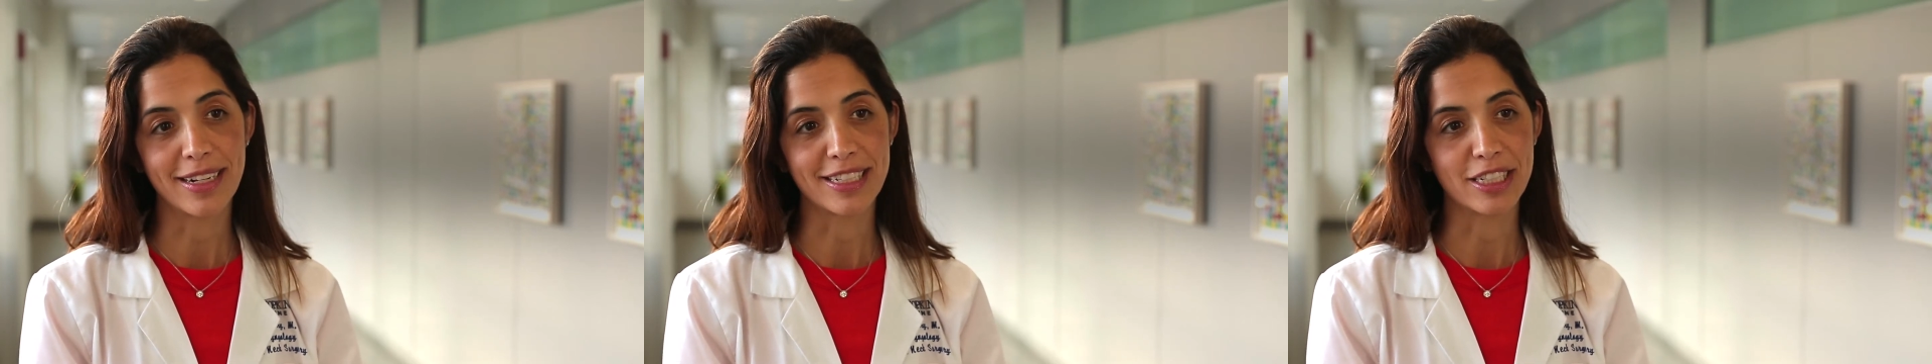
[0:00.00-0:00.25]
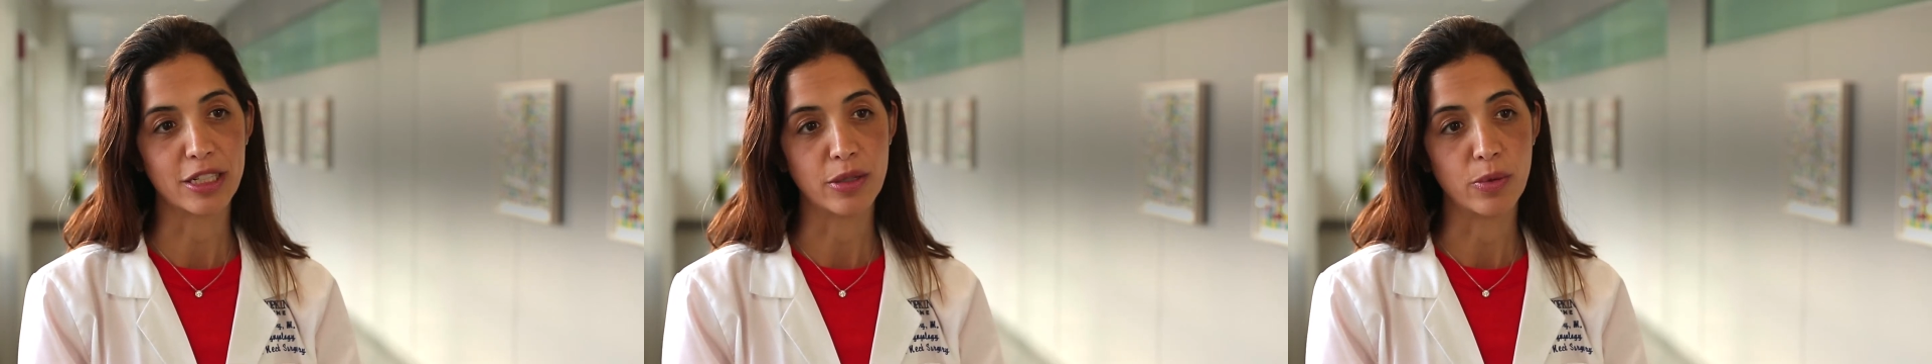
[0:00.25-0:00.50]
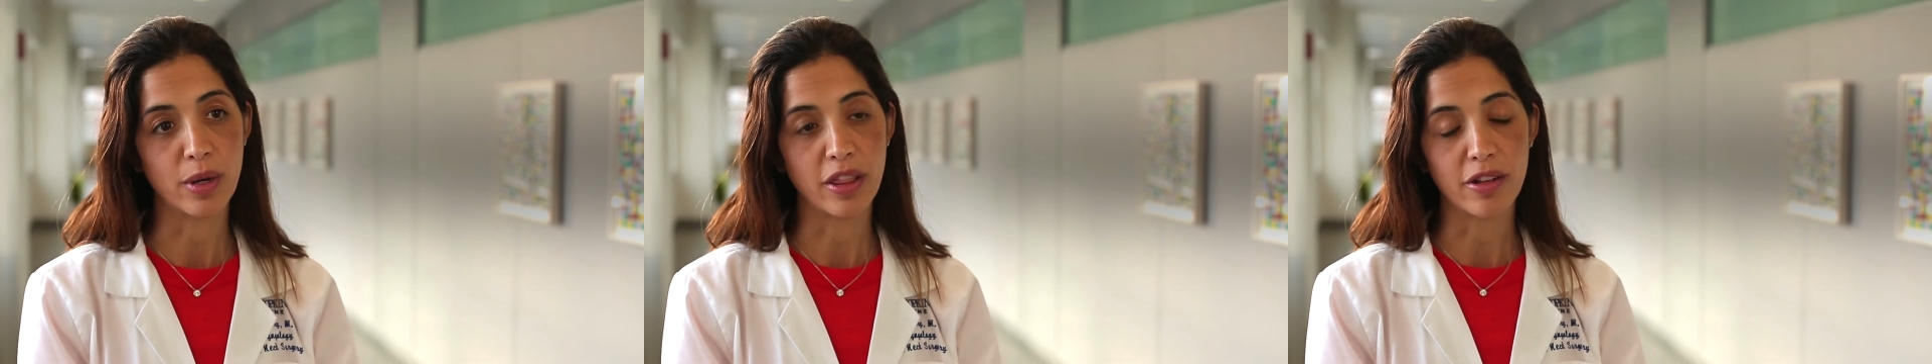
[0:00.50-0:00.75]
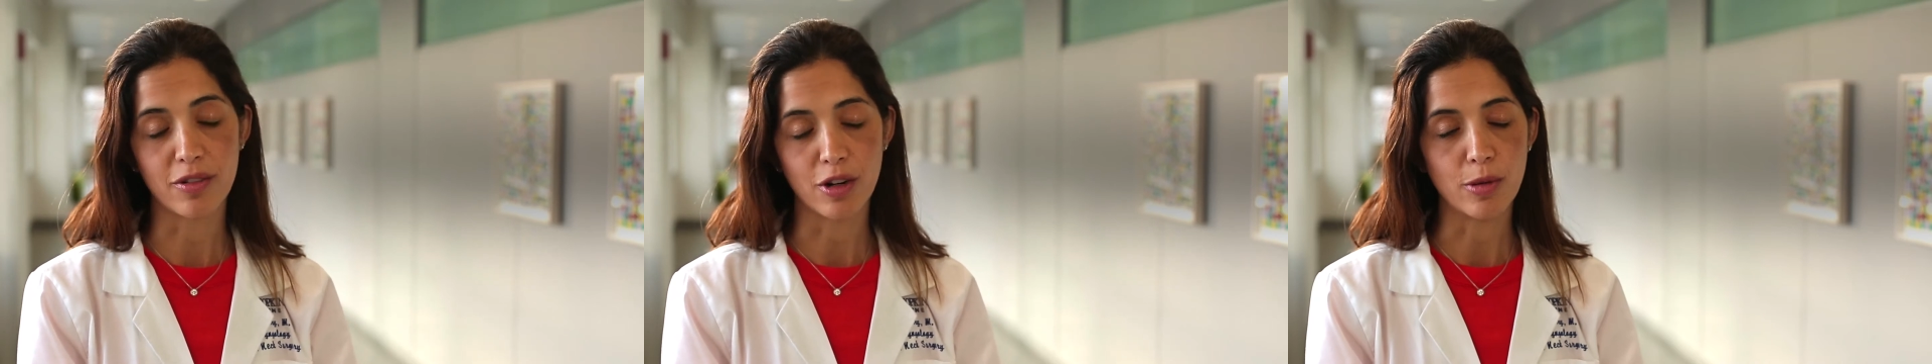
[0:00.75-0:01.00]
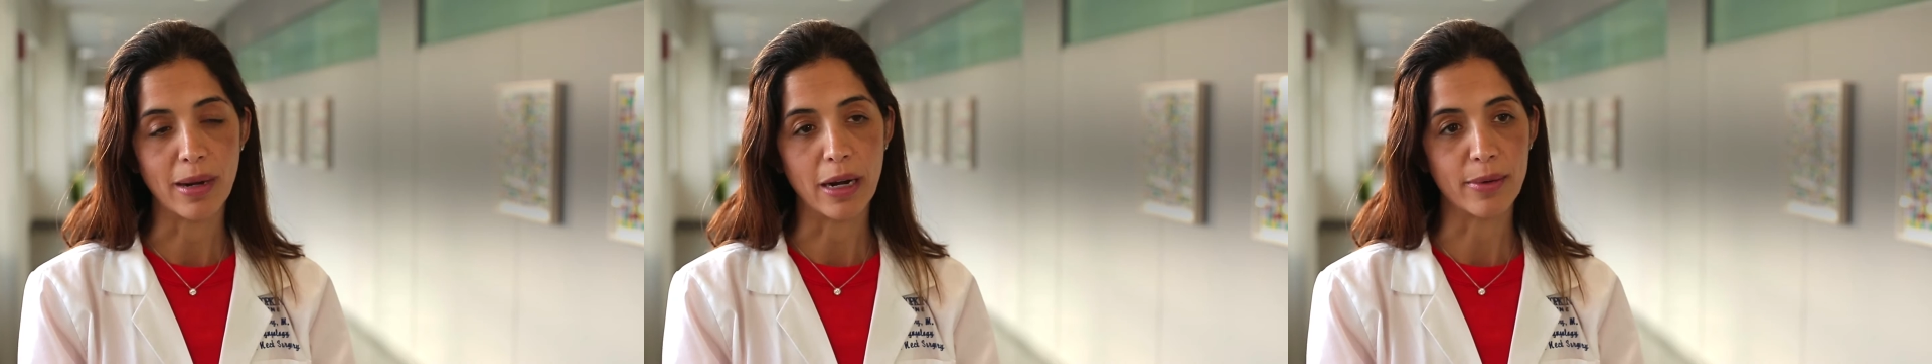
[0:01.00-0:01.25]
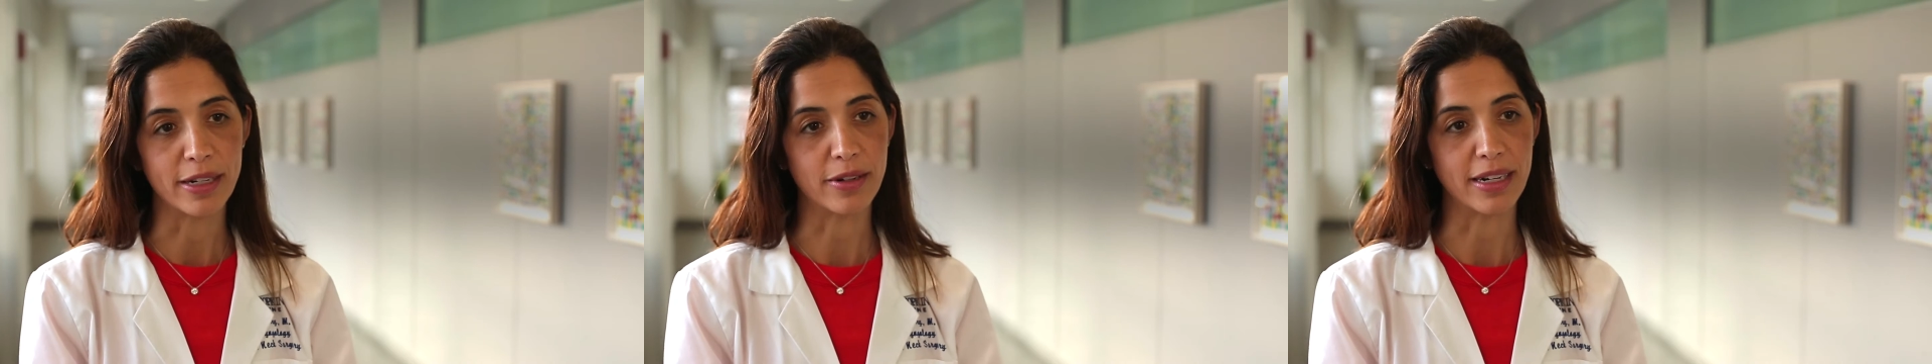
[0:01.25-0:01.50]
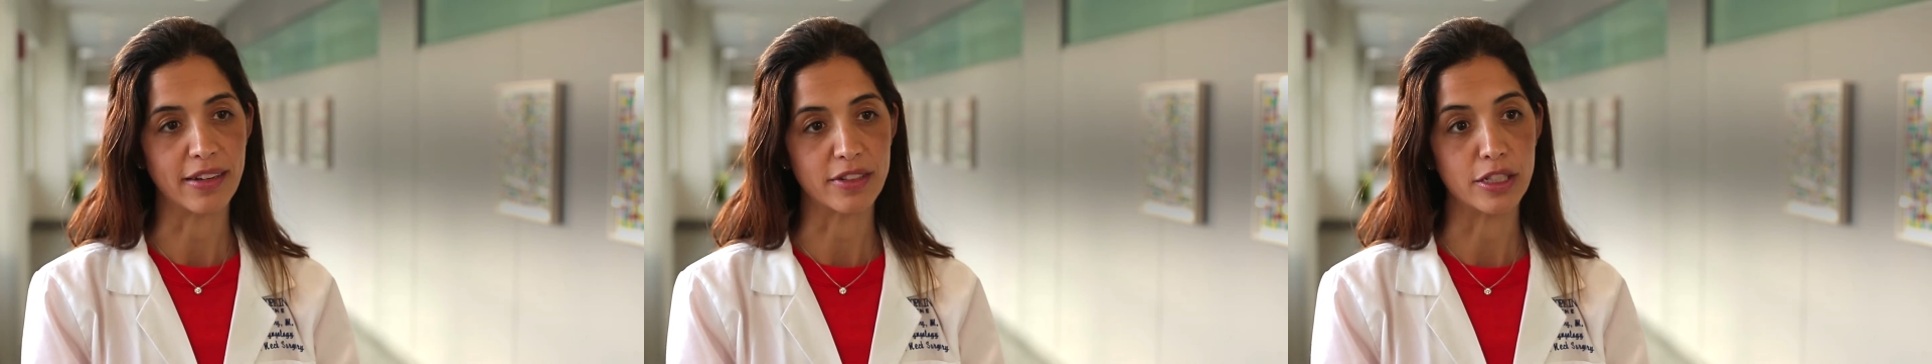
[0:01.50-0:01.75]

and so with the robot, we don't have